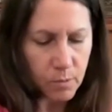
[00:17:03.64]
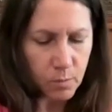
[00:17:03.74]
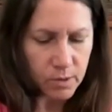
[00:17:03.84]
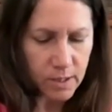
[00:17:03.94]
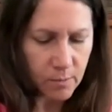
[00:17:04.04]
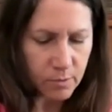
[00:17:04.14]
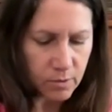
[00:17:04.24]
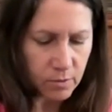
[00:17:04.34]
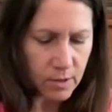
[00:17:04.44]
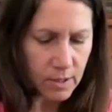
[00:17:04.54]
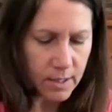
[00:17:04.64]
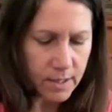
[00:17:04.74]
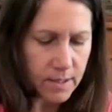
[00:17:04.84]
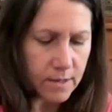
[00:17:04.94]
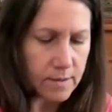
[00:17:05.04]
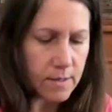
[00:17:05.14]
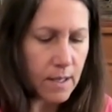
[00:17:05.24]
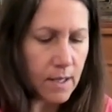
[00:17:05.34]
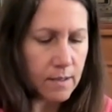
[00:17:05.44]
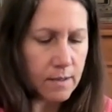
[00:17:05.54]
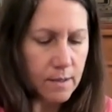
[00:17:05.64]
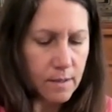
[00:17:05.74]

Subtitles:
but what that would look like is that